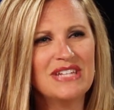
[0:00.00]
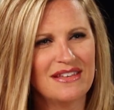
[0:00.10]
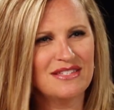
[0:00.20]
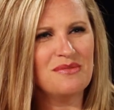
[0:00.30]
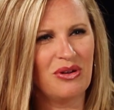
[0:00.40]

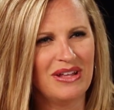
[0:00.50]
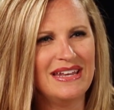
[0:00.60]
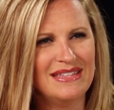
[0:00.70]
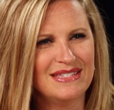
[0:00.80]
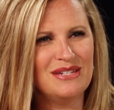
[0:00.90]
testimony
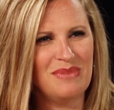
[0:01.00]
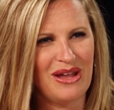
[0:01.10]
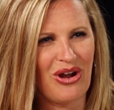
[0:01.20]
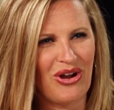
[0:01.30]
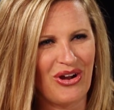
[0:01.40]
needs to
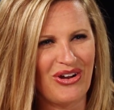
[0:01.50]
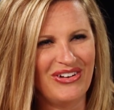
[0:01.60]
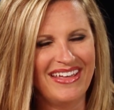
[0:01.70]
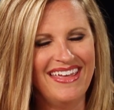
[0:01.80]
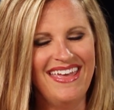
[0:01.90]
be
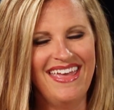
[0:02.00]
heard.